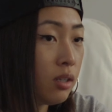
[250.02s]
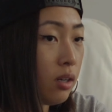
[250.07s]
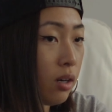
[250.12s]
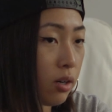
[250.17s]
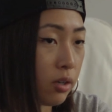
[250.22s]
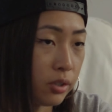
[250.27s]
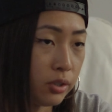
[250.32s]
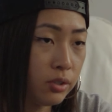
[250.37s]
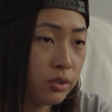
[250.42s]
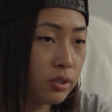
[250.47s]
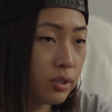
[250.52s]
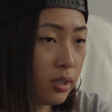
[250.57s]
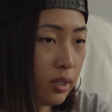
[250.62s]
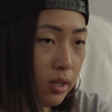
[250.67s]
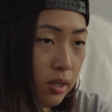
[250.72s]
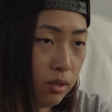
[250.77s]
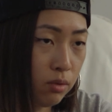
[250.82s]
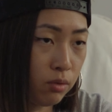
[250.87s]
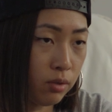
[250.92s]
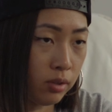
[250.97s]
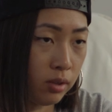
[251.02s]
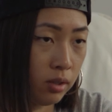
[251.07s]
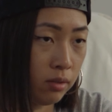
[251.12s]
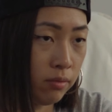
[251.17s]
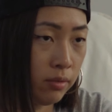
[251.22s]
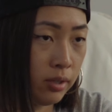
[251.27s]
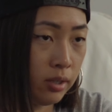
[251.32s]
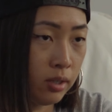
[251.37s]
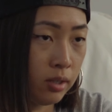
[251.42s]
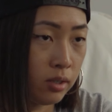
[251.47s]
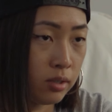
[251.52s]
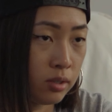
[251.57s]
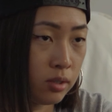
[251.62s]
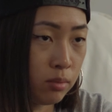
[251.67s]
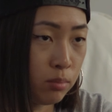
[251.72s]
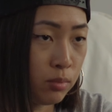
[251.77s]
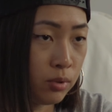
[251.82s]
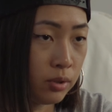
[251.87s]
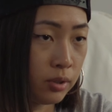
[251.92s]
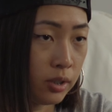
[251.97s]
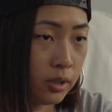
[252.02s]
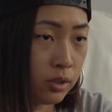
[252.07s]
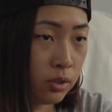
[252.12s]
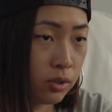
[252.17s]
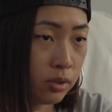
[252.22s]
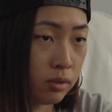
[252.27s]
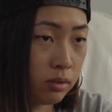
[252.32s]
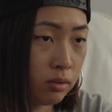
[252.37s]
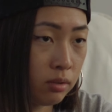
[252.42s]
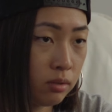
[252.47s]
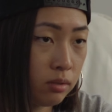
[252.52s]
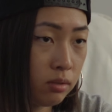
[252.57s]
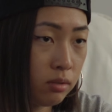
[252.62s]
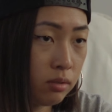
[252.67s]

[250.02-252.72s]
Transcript: Are you saying we're living in a simulation?